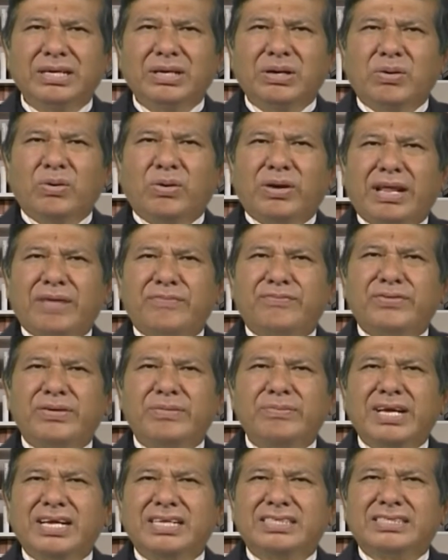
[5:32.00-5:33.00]
or a
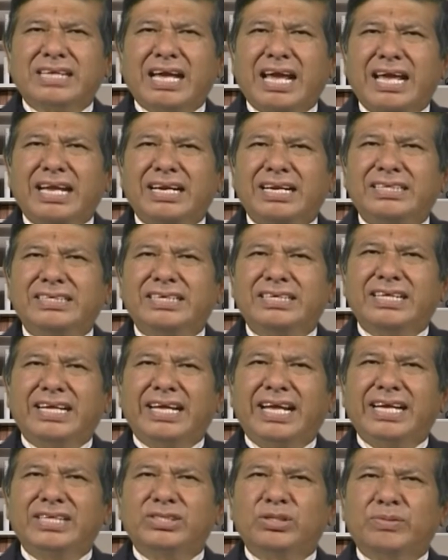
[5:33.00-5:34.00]
female child under the
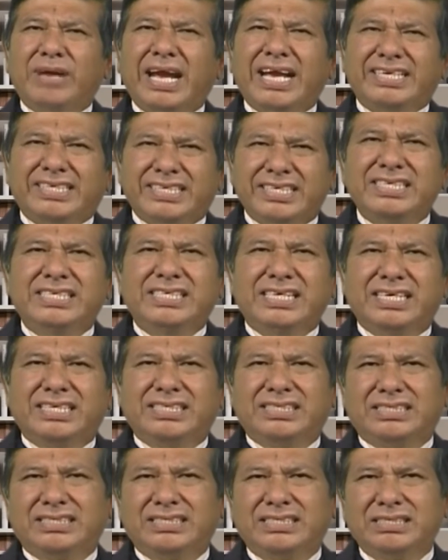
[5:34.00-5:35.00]
age of 18
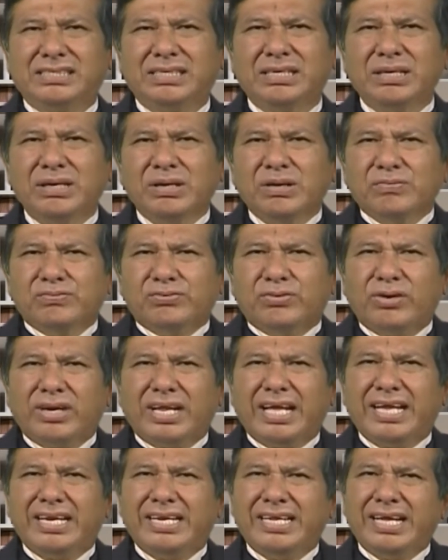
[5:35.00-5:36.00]
years
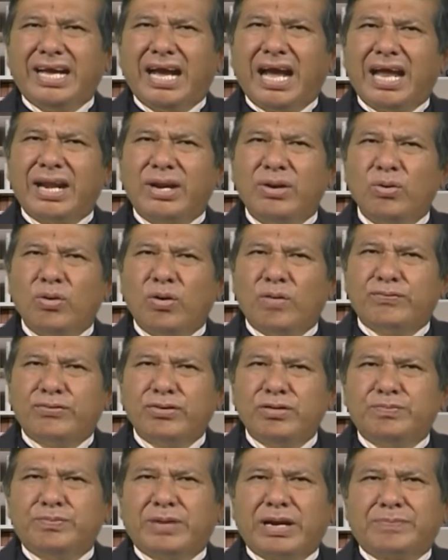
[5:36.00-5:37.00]
for any
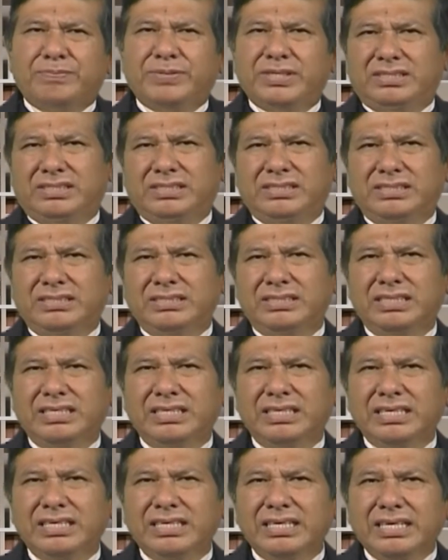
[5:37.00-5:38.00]
unlawful purpose,
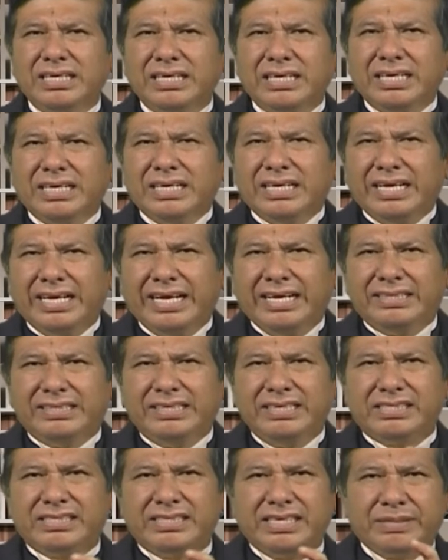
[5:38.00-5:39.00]
a
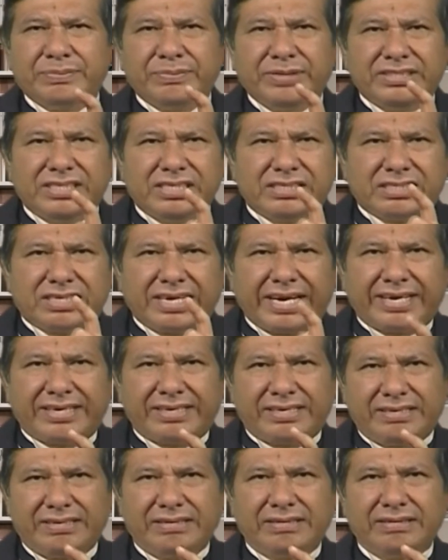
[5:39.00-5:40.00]
district magistrate,